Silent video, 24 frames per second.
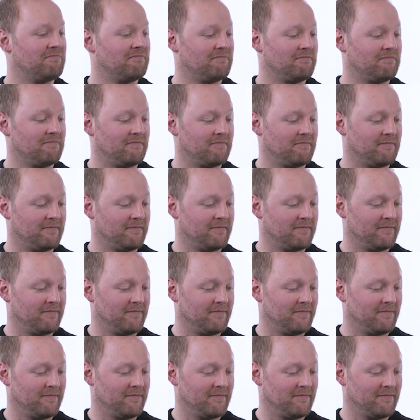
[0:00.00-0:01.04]

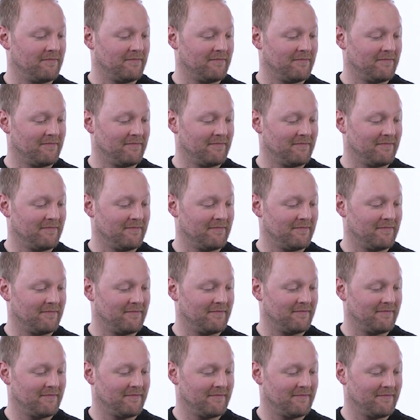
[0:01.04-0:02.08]

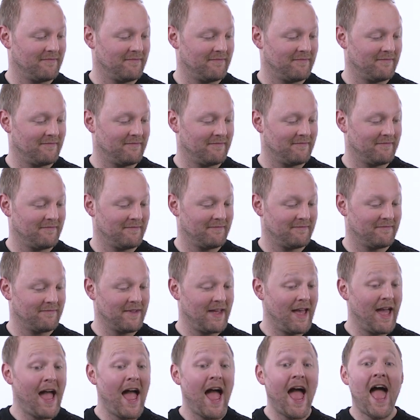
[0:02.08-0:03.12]

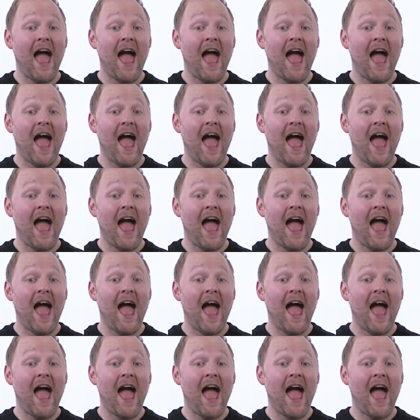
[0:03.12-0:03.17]
The person shown says nothing.